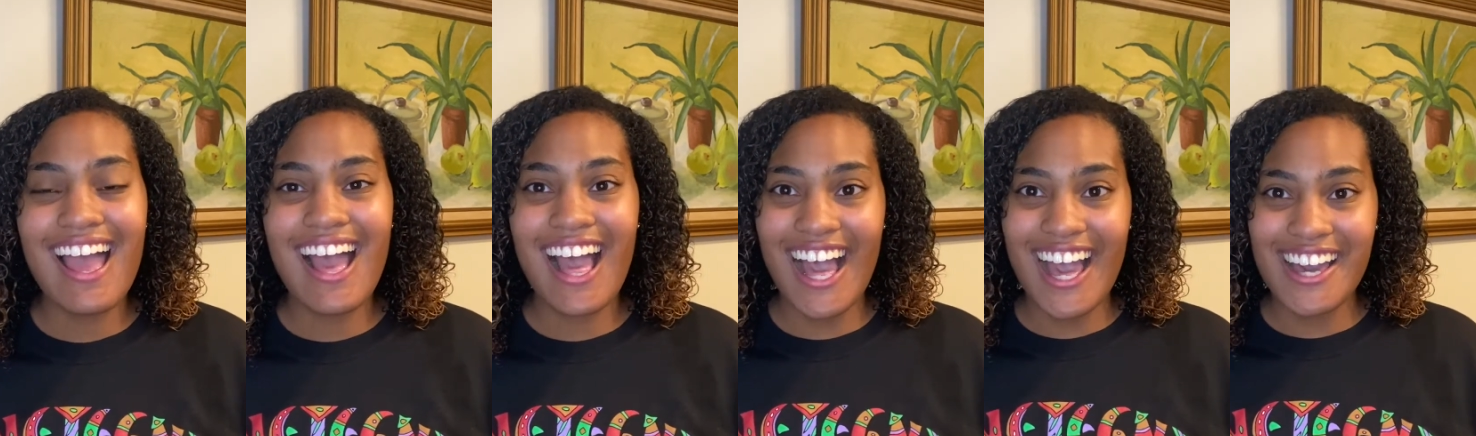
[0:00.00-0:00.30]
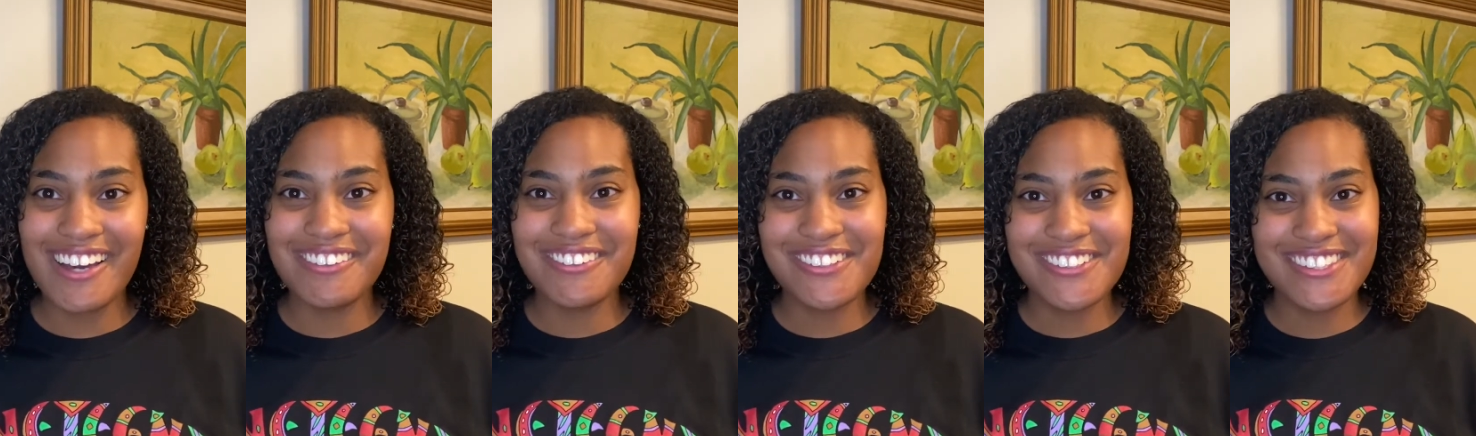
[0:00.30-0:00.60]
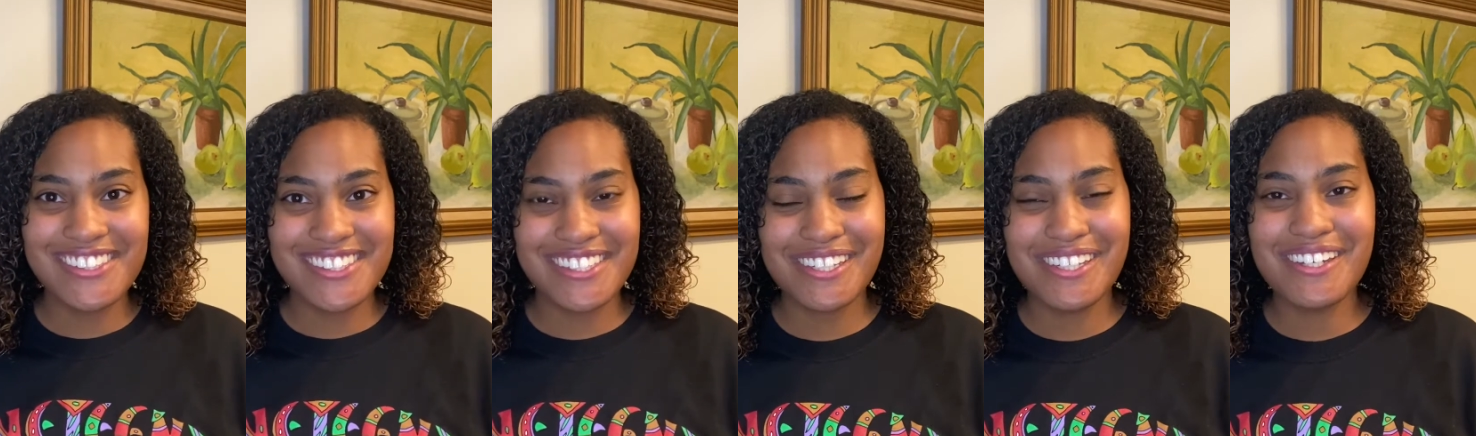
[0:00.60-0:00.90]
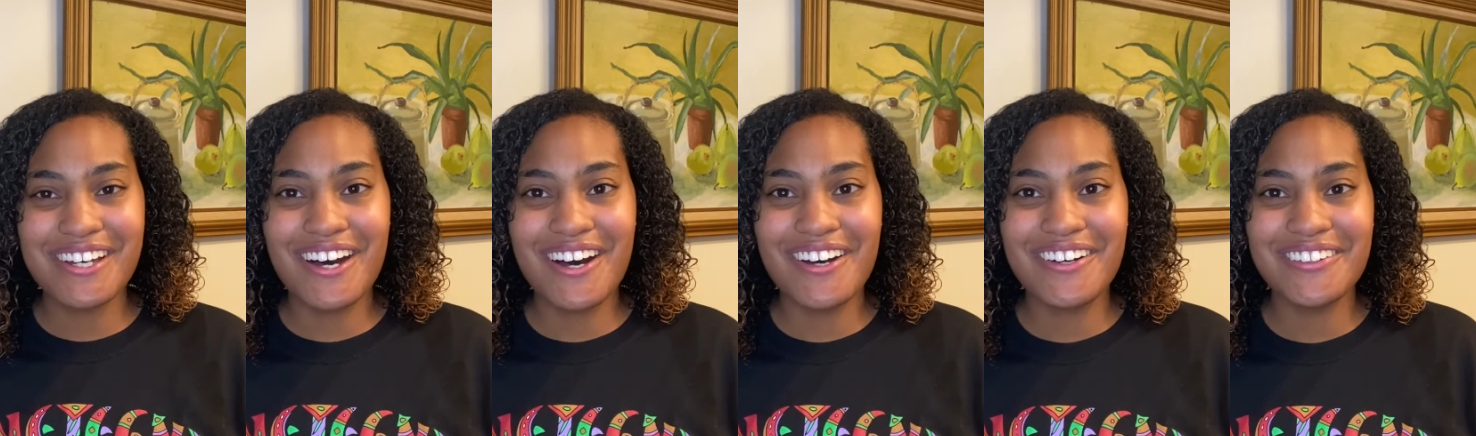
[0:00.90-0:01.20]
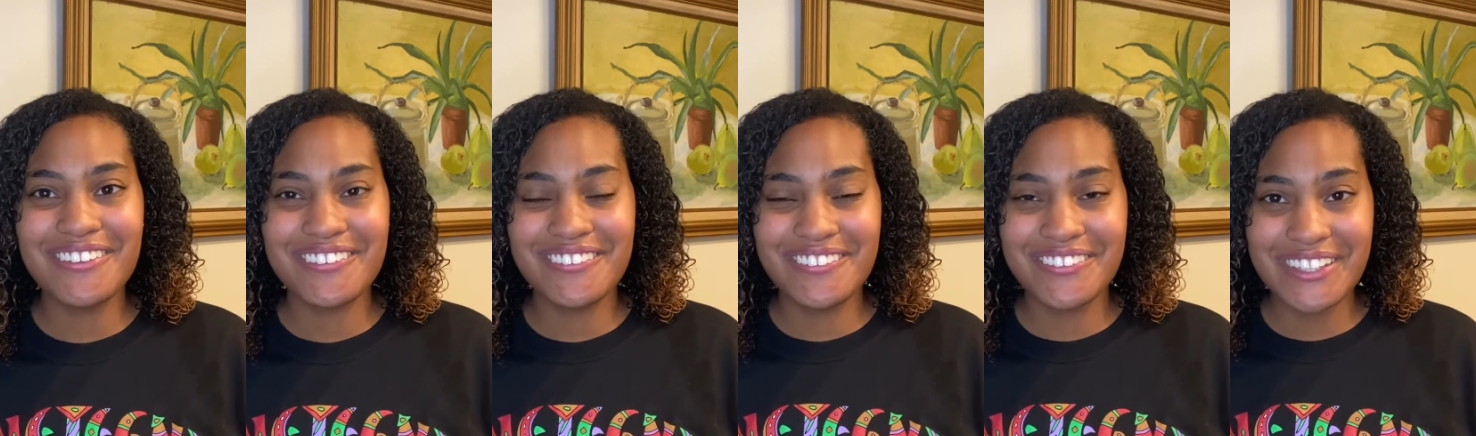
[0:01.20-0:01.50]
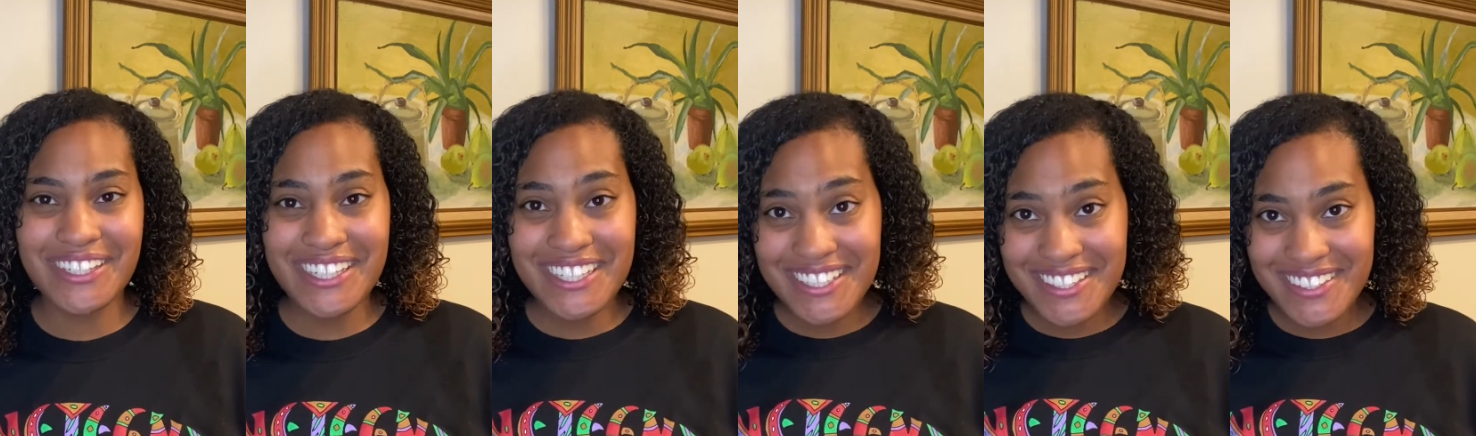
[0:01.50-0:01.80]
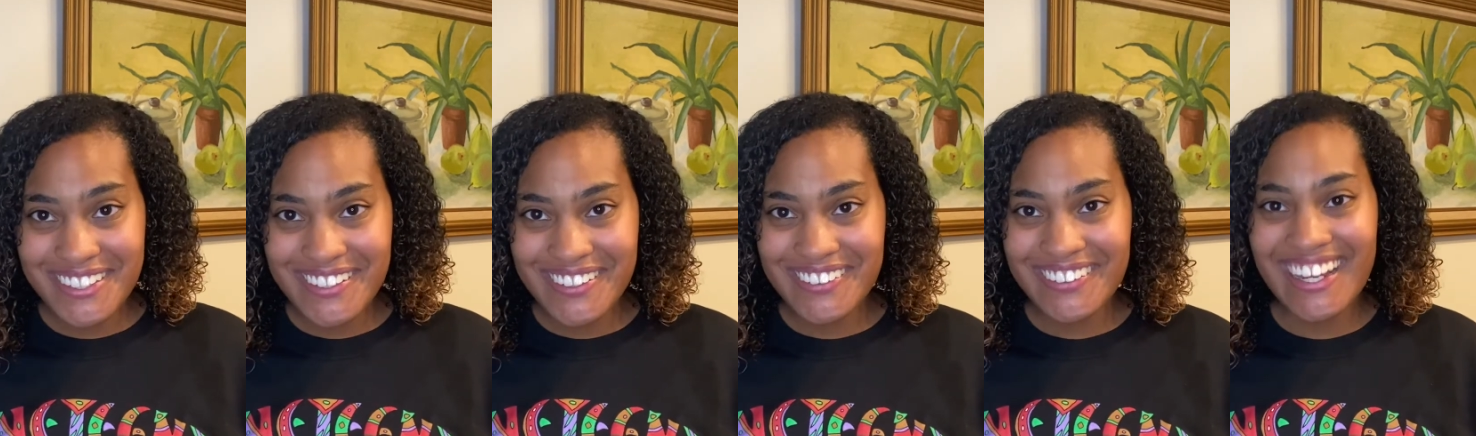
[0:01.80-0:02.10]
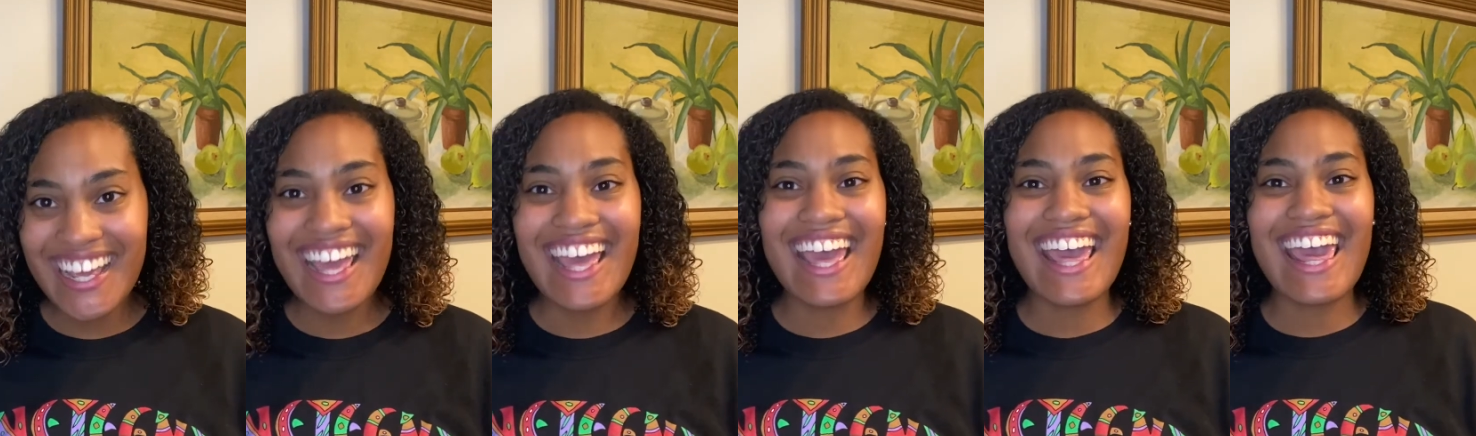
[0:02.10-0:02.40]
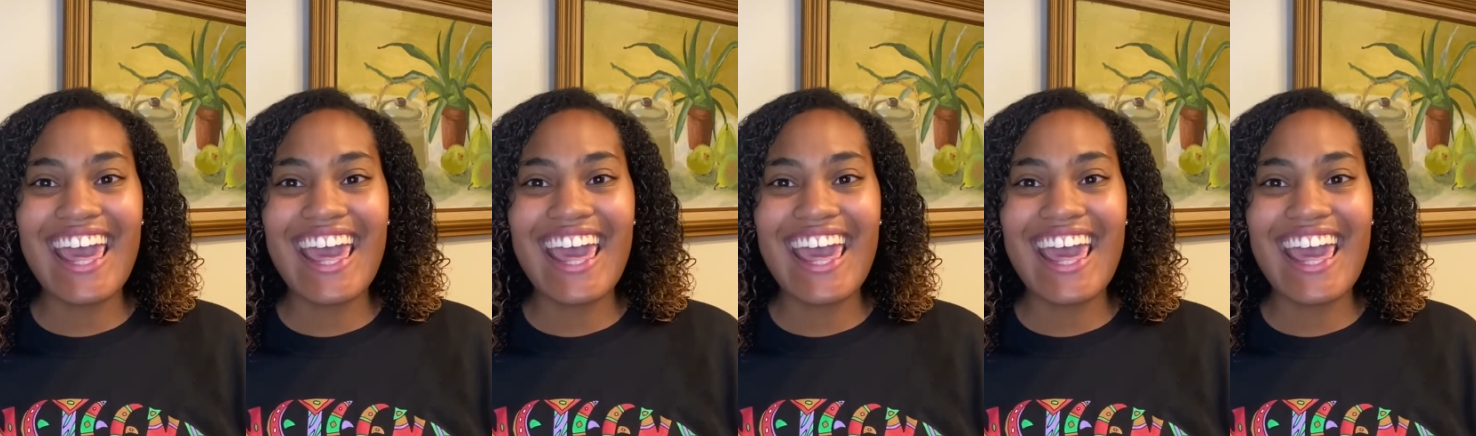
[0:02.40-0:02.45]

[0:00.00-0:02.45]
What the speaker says: I will see y'all really soon.